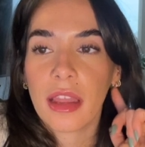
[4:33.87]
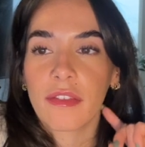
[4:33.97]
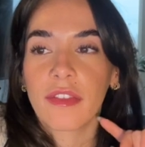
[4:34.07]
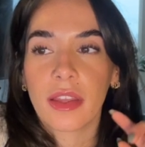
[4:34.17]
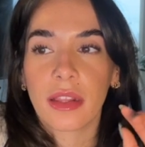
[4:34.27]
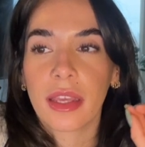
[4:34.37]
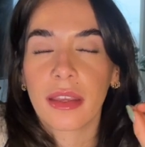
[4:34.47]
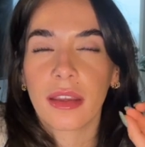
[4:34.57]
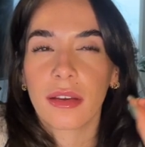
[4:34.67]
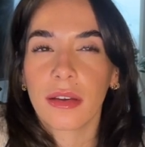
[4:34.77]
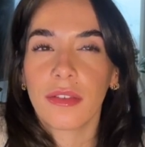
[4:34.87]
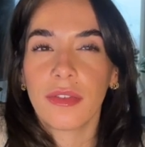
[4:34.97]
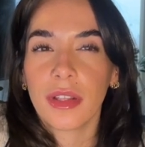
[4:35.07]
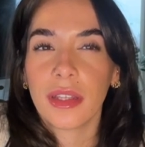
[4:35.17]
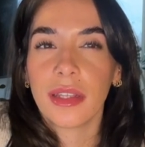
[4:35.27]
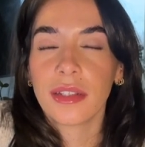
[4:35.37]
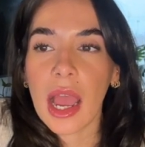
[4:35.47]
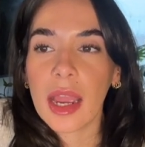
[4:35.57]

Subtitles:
I feel like it could fill in.